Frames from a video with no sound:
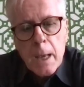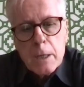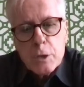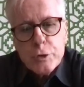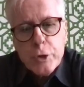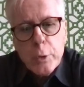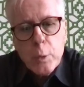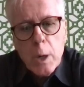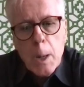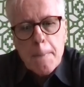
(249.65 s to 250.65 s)

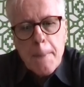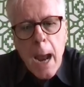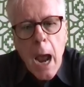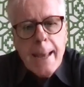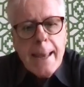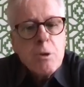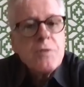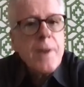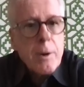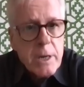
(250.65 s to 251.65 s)
so um, he was
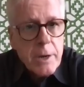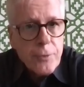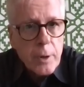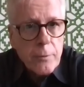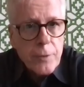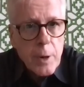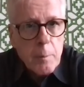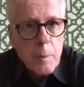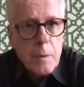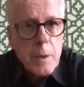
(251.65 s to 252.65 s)
very different
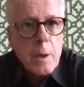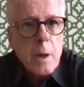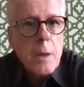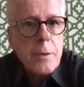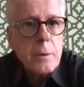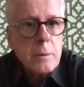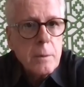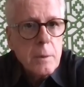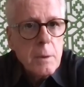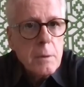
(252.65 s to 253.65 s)
from the other
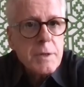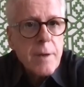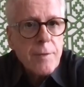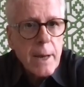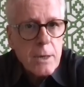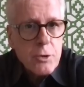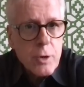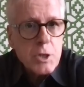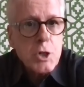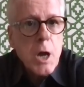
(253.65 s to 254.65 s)
seven
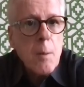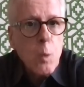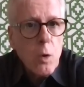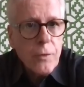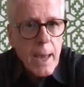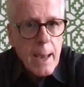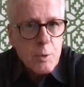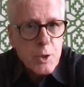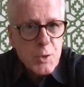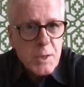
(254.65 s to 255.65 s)
astronauts. Tom Wolfe
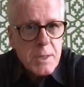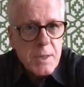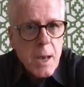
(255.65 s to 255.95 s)
captures this